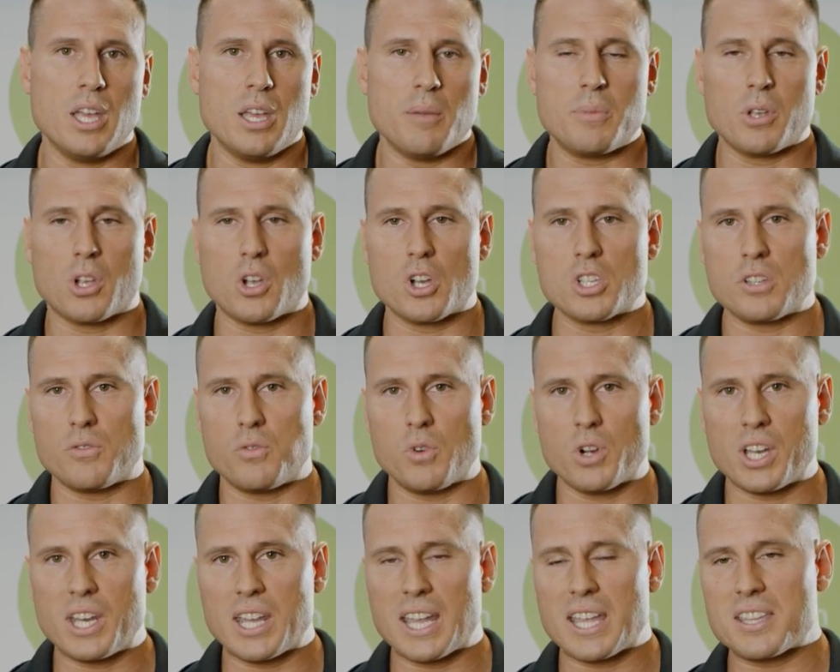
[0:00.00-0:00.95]
Because if we're
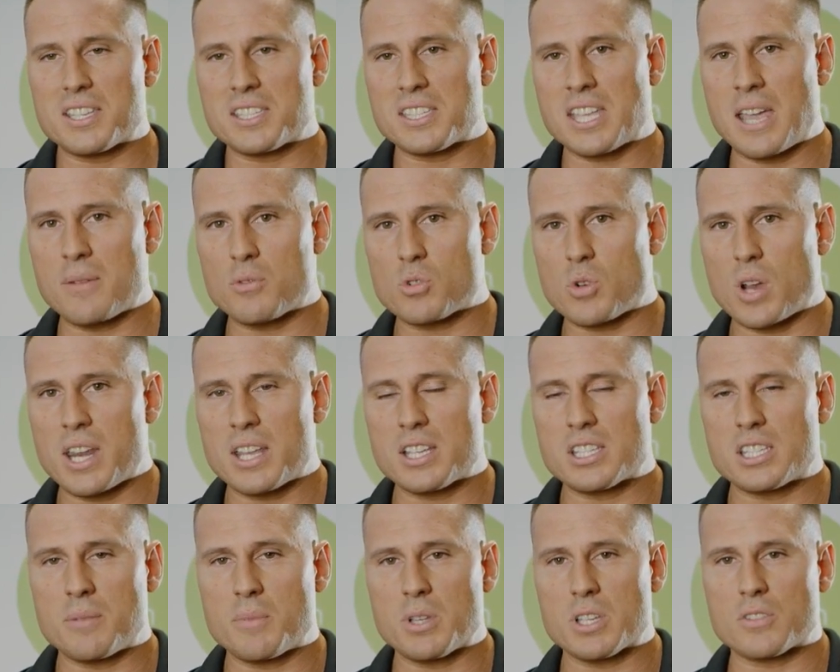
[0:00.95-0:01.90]
going to get the same training
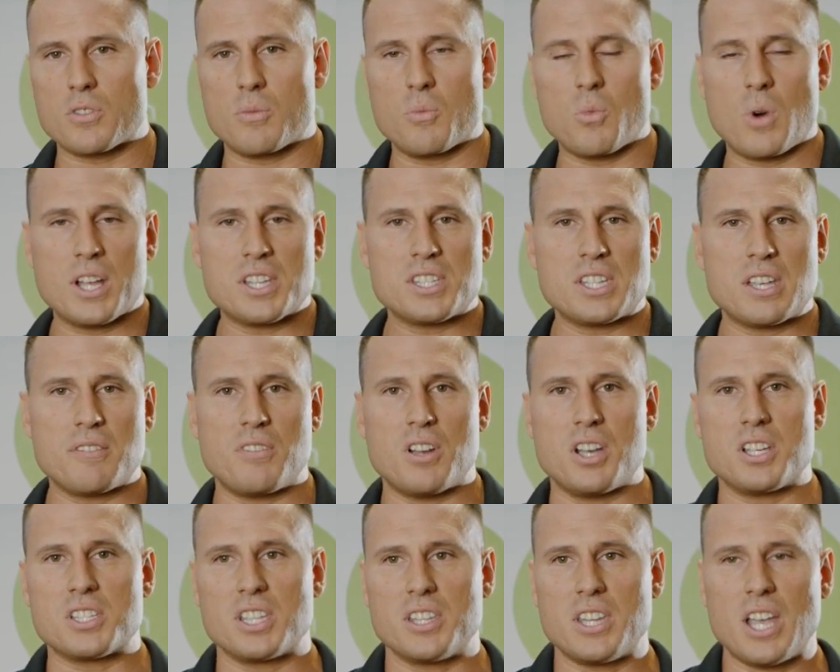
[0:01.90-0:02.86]
stimulus from one set
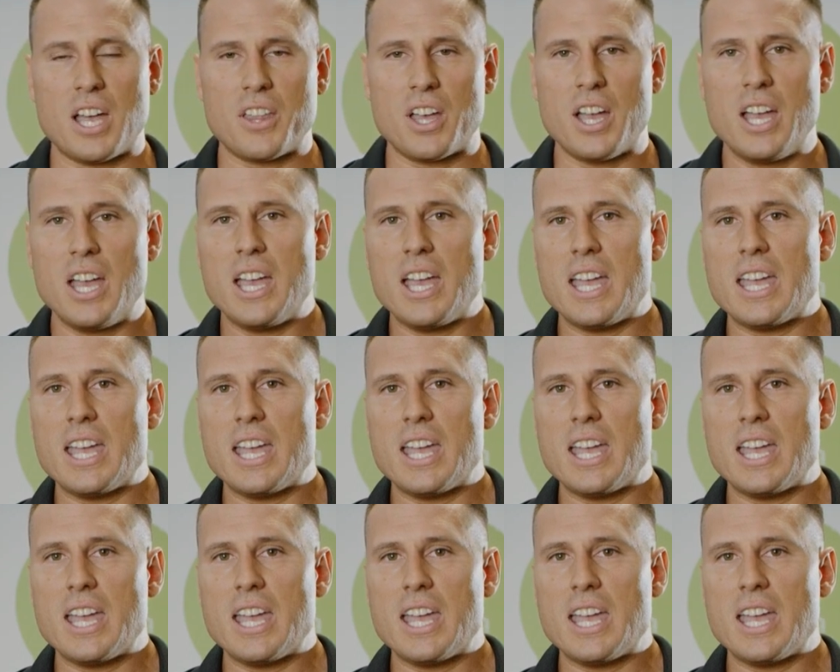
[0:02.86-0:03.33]
versus another,